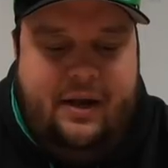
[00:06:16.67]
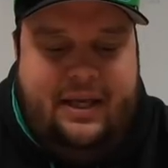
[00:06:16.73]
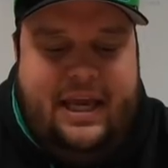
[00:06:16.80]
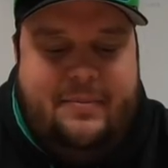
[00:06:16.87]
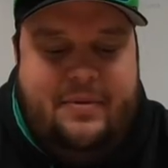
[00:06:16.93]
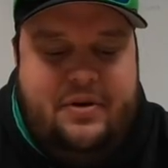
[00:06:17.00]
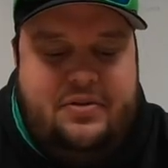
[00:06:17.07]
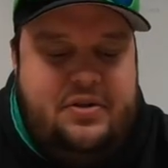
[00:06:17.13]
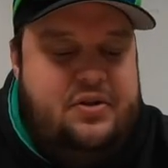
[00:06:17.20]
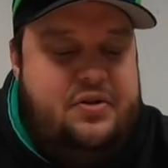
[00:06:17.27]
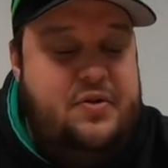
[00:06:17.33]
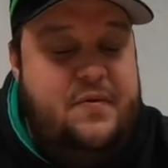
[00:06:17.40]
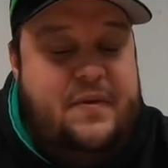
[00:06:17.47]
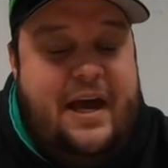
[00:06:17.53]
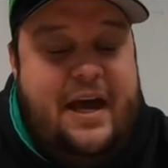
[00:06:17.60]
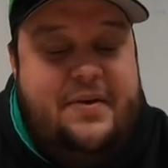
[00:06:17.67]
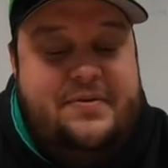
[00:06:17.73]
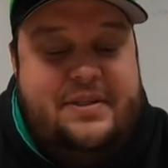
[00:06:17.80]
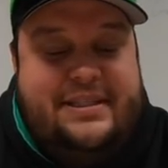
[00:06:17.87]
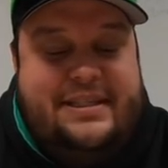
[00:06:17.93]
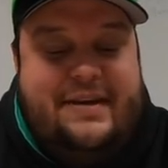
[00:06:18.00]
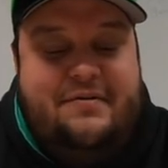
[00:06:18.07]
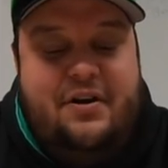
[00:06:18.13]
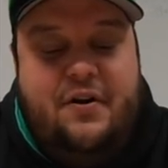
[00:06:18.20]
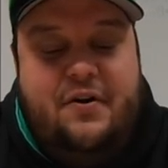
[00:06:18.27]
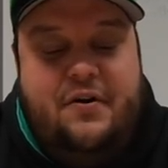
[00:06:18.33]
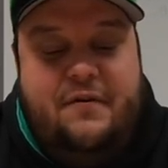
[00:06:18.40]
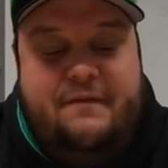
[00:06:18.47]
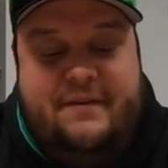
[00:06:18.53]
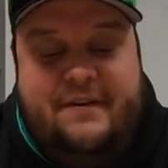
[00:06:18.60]
came out to
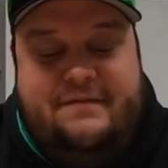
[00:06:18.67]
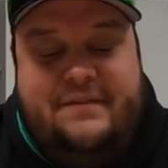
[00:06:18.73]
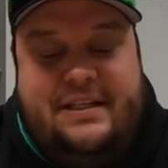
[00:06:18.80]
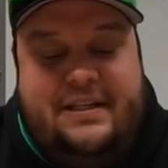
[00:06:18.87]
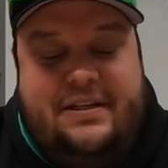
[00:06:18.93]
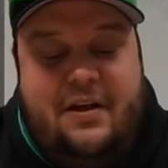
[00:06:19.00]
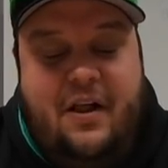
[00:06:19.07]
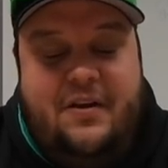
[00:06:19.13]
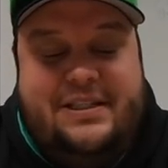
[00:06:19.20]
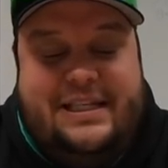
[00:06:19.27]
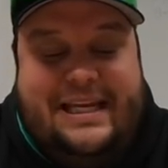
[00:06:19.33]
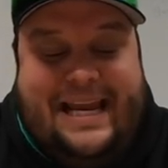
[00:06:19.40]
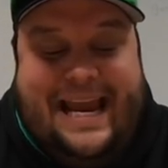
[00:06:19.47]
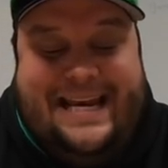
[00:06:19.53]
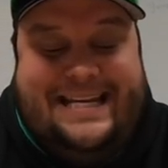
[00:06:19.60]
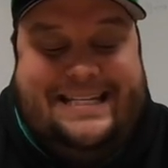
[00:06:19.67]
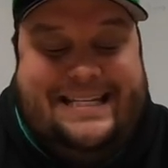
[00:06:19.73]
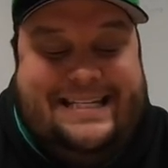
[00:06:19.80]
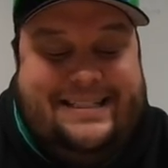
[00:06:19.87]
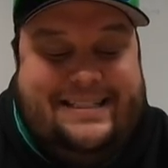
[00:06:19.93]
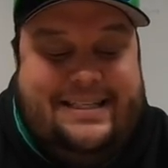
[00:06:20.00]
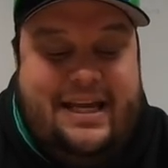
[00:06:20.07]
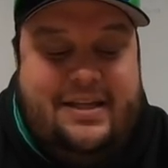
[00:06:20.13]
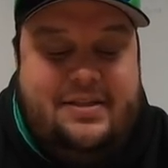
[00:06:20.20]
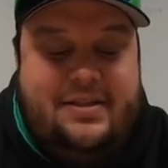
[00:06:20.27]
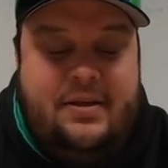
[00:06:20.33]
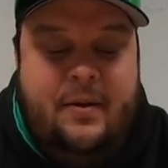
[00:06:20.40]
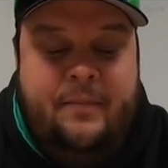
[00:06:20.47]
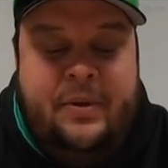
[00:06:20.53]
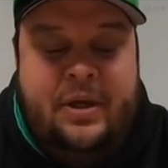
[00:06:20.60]
$2,715.18.
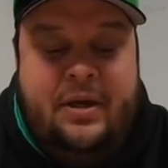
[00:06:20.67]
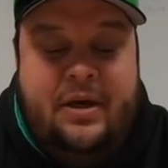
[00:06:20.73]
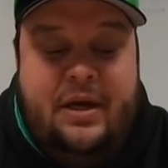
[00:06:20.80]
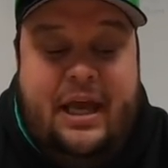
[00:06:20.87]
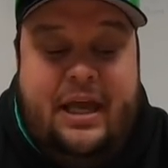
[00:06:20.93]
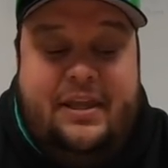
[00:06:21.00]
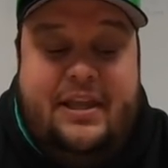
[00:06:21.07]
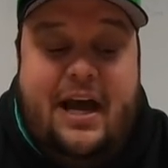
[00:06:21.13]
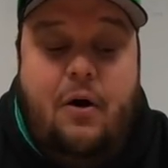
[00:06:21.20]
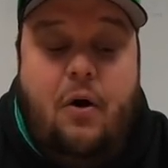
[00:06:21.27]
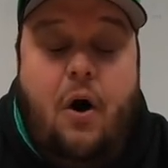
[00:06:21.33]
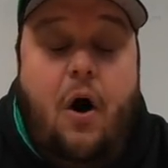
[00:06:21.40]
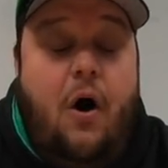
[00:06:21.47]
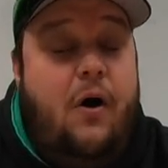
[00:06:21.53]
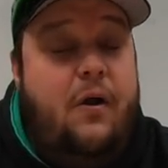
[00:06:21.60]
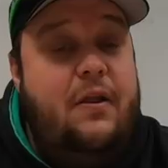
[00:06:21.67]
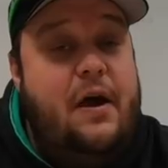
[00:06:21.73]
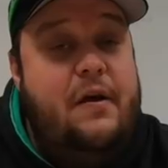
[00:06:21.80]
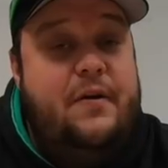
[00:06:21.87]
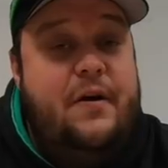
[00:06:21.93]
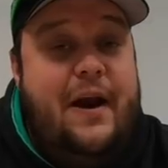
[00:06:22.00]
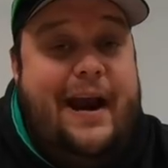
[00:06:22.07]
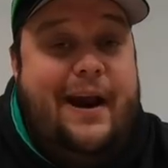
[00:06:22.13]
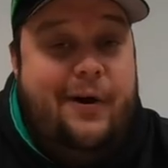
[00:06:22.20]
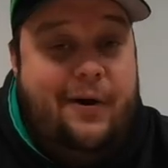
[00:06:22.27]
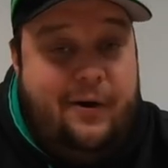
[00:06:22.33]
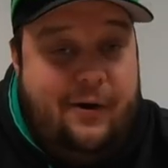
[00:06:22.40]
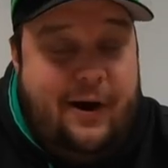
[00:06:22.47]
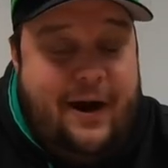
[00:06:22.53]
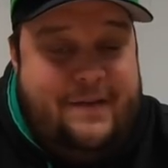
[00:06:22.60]
Now, all other
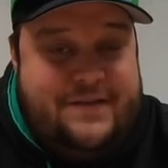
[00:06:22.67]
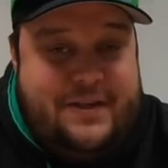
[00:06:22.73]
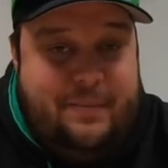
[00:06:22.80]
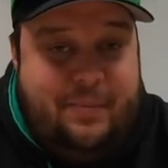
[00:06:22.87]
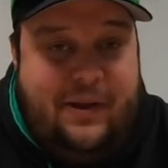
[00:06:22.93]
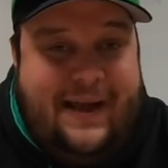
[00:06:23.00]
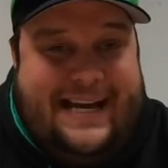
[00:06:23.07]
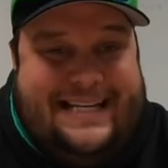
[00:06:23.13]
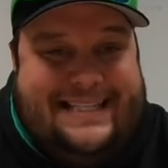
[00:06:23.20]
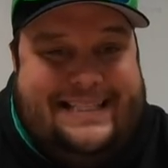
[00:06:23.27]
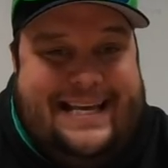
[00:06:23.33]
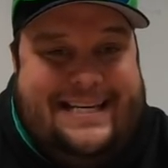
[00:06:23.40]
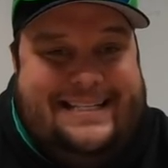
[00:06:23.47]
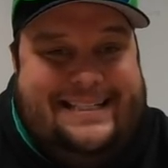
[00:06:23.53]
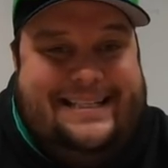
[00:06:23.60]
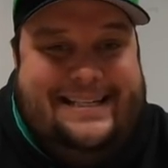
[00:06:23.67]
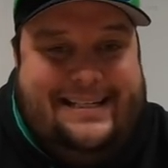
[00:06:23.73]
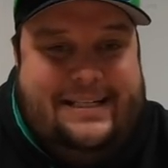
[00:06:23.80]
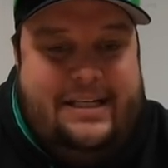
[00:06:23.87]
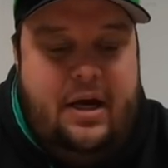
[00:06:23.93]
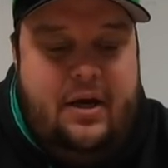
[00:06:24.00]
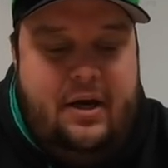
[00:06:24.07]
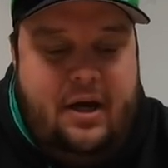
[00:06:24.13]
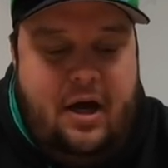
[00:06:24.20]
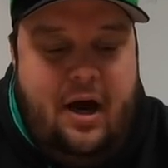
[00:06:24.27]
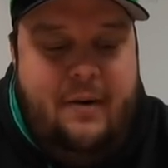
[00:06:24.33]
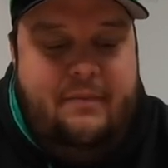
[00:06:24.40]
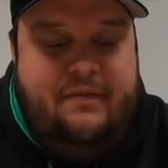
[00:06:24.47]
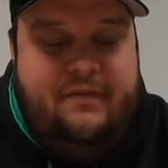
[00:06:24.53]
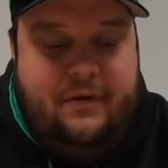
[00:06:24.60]
aircraft supplies that didn't
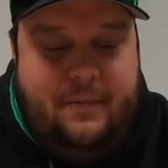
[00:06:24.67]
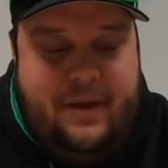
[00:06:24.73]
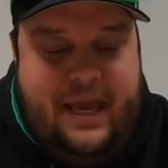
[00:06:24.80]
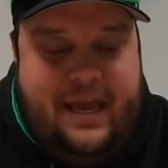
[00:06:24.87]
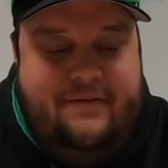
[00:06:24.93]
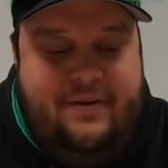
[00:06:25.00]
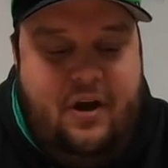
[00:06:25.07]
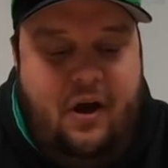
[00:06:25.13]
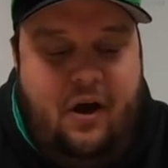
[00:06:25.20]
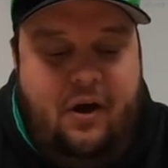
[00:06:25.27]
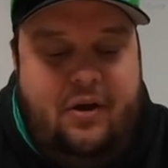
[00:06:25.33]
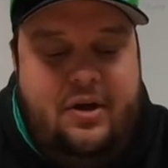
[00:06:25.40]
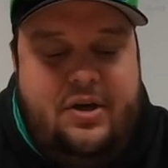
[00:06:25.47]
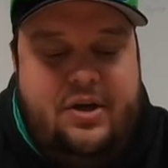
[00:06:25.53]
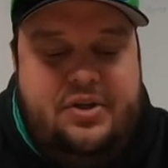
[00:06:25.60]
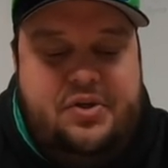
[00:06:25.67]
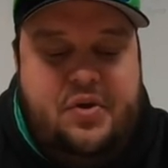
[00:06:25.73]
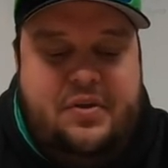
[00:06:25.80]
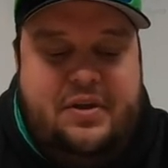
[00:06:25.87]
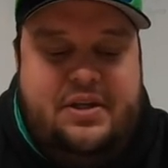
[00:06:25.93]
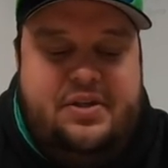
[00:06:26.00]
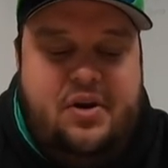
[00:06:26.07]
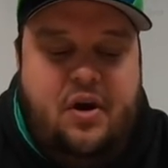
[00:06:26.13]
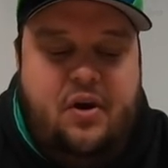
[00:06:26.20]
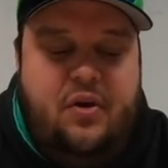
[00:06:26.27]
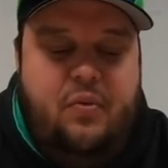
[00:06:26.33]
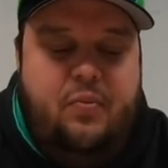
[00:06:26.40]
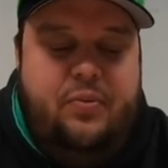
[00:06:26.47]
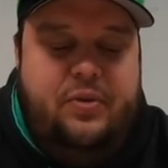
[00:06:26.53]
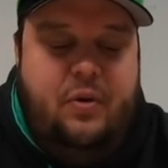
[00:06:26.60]
come from Aviol, so these are
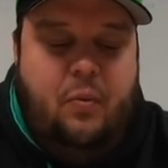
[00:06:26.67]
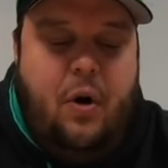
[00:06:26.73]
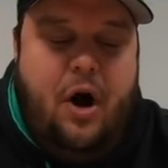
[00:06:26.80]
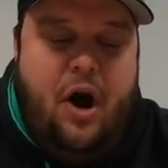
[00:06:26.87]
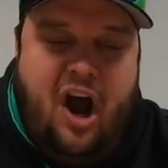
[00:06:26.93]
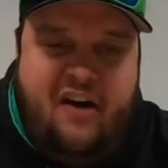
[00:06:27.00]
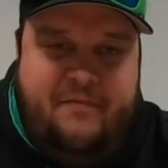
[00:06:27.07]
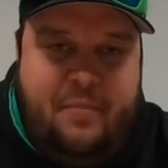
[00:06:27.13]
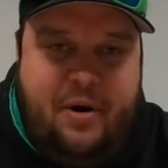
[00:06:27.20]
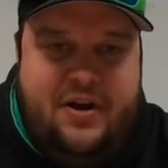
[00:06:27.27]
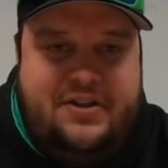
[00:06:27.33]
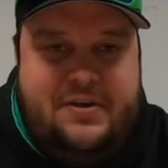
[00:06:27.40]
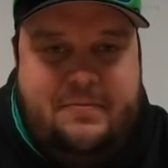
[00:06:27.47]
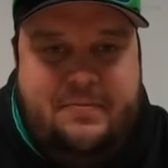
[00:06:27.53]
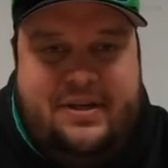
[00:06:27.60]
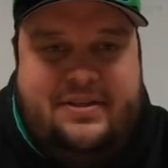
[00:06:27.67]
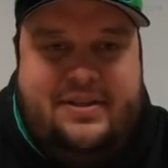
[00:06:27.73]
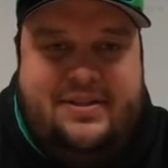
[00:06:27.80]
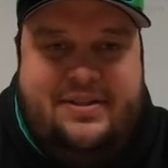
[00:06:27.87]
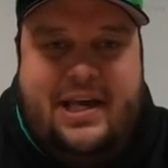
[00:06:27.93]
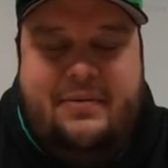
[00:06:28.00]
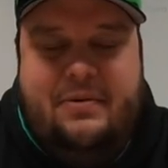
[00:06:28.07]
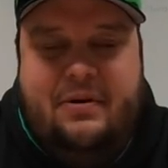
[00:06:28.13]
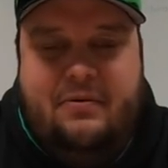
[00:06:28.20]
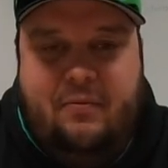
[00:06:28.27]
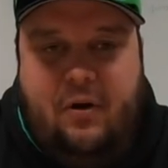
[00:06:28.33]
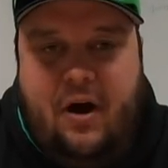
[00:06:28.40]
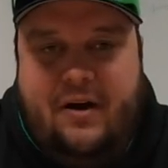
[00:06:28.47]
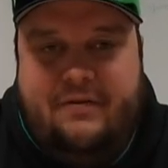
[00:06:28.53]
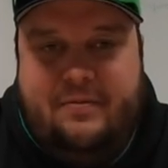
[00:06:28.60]
the one-off parts and pieces that we
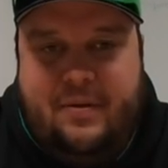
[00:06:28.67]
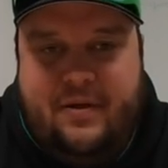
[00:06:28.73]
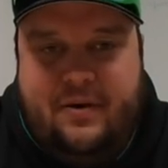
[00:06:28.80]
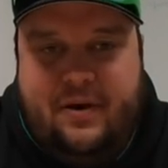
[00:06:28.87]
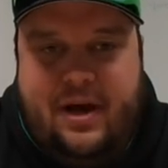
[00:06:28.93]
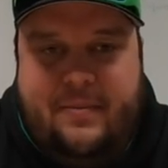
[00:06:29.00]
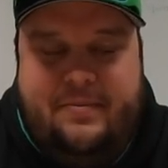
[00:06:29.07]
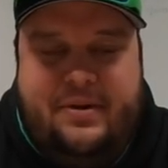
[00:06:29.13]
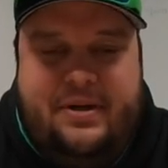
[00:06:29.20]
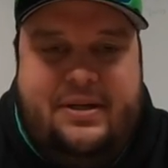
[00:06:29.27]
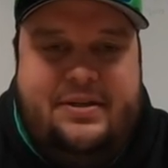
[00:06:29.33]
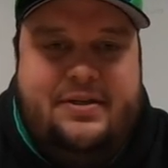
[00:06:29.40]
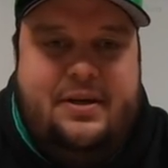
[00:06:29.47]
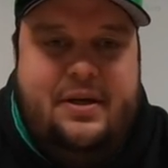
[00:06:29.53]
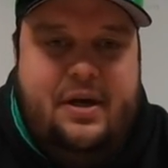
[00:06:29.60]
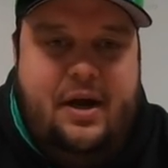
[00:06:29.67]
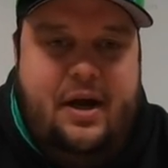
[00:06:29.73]
got from other companies,